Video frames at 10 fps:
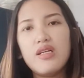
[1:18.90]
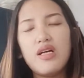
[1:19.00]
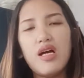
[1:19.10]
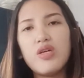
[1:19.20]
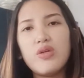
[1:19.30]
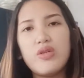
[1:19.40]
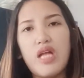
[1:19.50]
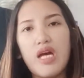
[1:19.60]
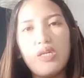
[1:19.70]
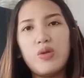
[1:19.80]
Ayun,
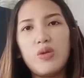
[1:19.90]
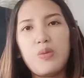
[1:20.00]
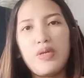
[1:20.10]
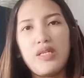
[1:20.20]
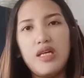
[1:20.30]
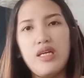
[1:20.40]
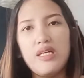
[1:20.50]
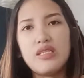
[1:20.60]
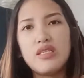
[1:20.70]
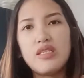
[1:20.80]
ayoko pa din.
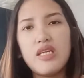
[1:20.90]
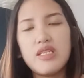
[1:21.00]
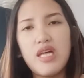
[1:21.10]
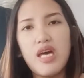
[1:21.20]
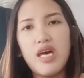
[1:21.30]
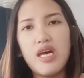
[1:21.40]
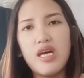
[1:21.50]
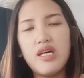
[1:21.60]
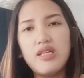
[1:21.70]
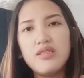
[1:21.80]

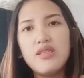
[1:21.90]
Then,